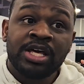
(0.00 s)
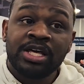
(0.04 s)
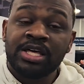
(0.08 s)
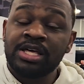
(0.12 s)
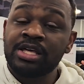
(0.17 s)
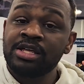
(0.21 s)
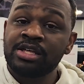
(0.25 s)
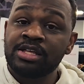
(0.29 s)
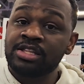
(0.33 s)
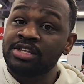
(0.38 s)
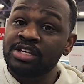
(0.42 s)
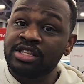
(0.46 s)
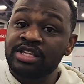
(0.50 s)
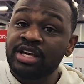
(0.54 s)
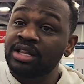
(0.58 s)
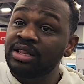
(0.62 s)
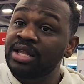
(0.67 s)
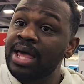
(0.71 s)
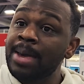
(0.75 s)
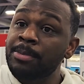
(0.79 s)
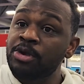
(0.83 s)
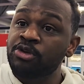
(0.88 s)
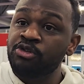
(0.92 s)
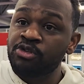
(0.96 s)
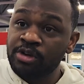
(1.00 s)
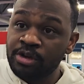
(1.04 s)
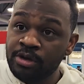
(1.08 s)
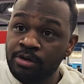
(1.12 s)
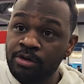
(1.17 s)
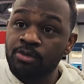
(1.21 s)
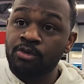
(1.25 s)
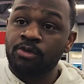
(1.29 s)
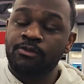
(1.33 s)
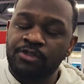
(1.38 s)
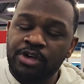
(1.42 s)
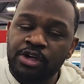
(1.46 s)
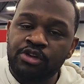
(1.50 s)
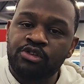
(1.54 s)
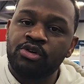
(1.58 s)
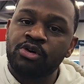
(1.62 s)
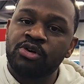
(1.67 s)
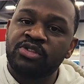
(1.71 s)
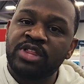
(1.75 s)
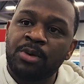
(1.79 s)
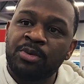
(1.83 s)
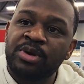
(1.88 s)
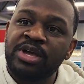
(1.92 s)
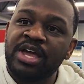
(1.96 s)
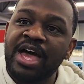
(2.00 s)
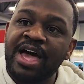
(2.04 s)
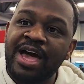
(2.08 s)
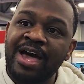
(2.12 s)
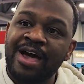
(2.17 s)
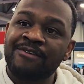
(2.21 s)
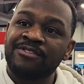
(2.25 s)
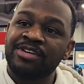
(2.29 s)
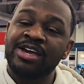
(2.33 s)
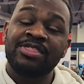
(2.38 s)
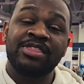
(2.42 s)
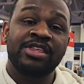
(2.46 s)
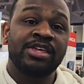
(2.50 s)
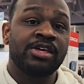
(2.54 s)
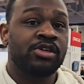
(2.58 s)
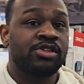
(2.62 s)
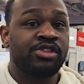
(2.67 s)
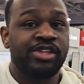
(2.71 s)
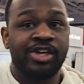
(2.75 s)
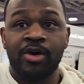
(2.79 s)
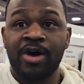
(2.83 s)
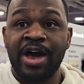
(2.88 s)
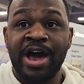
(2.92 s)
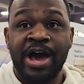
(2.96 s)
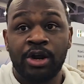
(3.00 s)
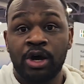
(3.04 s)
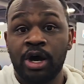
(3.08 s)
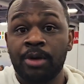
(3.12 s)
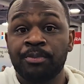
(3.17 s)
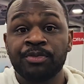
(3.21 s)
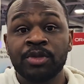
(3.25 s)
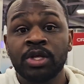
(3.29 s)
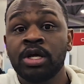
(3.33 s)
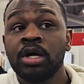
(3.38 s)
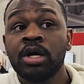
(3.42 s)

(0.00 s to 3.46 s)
is the telemetry feature that we have in the Istio add-on.